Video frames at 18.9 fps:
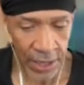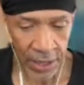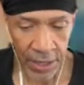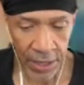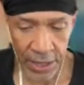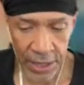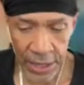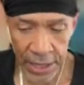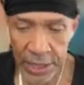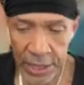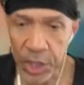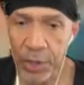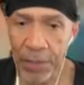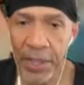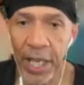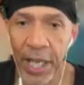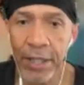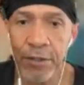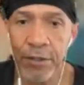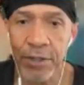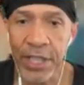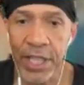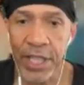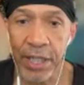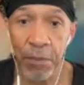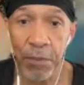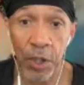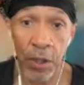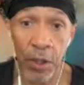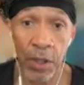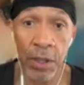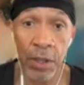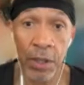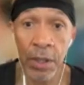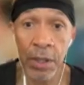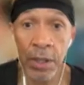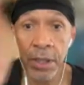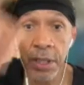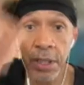and then Jimi Hendrix came along,